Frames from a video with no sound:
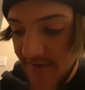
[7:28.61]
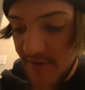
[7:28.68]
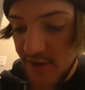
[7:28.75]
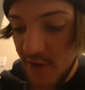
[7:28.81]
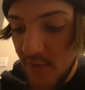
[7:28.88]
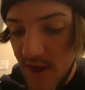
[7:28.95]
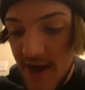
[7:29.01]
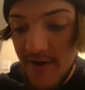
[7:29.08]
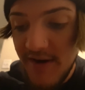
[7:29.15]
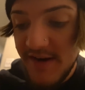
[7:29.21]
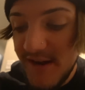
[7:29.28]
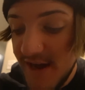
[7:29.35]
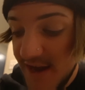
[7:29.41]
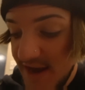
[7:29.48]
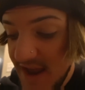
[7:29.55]
have all the wiring
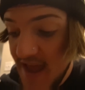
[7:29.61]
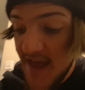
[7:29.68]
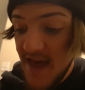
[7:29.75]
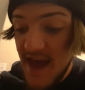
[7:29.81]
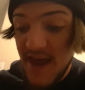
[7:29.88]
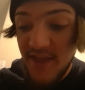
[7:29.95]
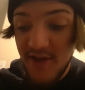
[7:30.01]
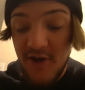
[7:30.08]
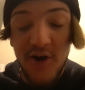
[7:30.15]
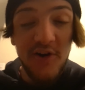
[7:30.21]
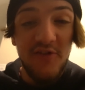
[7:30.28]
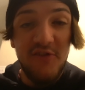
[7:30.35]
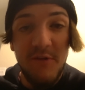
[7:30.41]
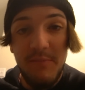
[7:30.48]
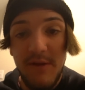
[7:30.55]
done and the car
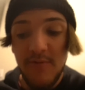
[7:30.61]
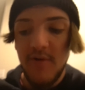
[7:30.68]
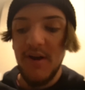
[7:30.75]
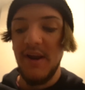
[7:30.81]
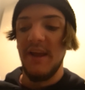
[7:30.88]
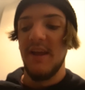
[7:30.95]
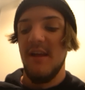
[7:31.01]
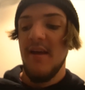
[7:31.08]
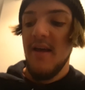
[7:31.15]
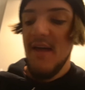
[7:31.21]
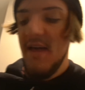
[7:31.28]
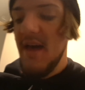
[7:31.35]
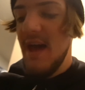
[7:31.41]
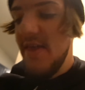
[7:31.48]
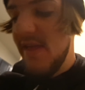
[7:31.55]
should be running.
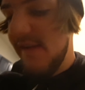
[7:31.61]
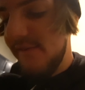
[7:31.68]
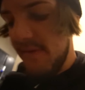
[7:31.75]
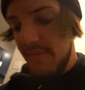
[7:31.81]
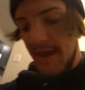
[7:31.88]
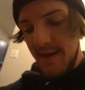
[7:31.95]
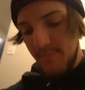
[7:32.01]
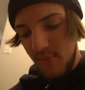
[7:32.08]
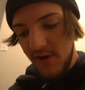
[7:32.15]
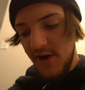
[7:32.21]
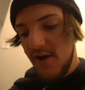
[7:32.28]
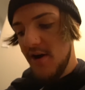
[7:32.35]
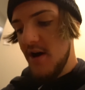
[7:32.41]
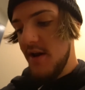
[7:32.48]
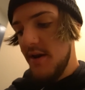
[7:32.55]
And then from that point
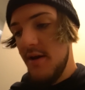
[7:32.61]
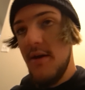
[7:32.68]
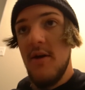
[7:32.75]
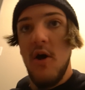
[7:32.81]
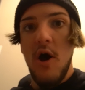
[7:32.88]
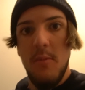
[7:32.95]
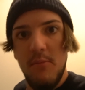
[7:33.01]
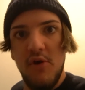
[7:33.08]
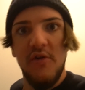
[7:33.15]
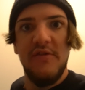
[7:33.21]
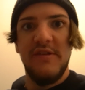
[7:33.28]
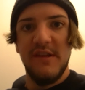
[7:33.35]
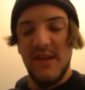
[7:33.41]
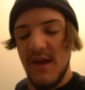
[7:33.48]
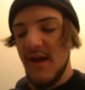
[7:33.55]
on, I'll move
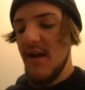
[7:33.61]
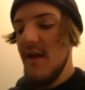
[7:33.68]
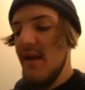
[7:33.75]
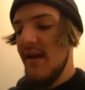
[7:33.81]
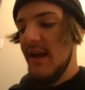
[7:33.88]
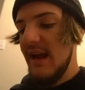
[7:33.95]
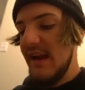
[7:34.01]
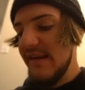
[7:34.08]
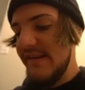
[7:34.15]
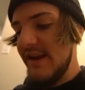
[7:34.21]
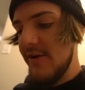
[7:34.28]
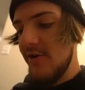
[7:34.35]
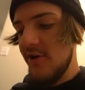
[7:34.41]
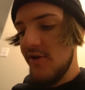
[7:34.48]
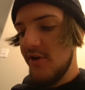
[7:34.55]
to the
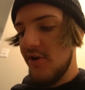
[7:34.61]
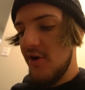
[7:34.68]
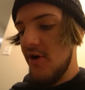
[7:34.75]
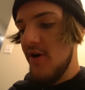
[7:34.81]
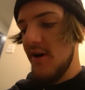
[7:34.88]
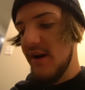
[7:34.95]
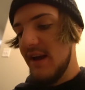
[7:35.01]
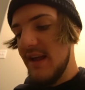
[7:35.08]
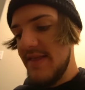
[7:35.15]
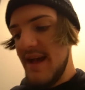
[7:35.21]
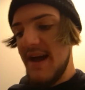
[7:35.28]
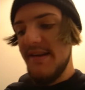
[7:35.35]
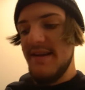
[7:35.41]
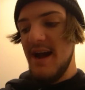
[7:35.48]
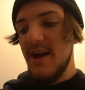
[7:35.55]
interior of the car and get
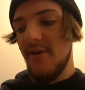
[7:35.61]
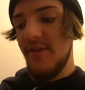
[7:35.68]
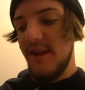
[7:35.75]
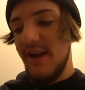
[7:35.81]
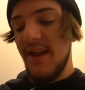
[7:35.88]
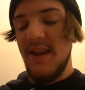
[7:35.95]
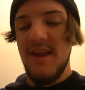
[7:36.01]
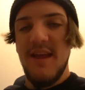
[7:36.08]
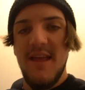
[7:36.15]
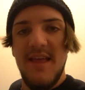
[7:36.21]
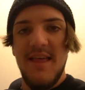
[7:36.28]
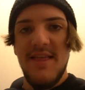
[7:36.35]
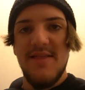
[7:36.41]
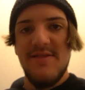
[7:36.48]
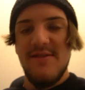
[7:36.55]
that dialed in.
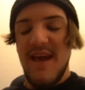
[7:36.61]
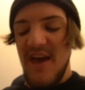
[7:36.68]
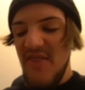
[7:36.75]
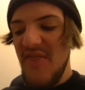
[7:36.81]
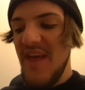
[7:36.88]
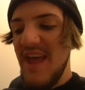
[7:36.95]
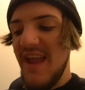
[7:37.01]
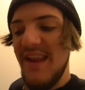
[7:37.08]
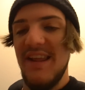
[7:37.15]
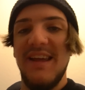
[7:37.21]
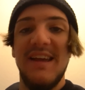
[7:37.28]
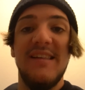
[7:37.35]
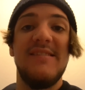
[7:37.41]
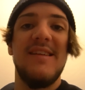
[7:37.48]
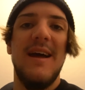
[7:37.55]
And then
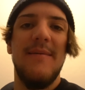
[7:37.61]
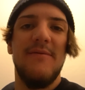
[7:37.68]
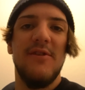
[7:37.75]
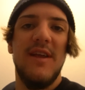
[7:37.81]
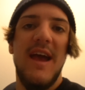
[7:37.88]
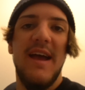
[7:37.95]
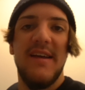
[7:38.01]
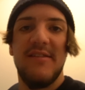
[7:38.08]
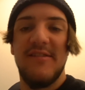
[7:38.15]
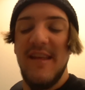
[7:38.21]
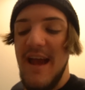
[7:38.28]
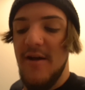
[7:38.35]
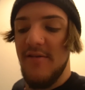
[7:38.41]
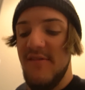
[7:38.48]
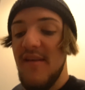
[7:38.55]
it's time for the
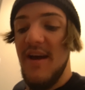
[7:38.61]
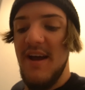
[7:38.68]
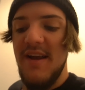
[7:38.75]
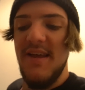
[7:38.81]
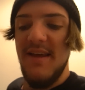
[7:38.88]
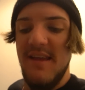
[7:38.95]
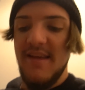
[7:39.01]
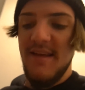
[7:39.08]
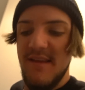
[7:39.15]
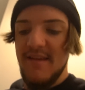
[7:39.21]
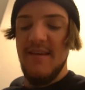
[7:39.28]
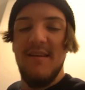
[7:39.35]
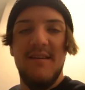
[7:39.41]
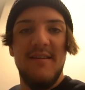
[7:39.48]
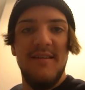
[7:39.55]
outside.
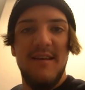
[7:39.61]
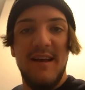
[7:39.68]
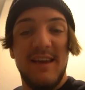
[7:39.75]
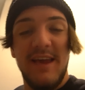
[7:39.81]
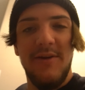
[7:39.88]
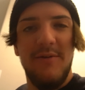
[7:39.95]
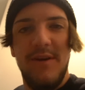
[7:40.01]
I can't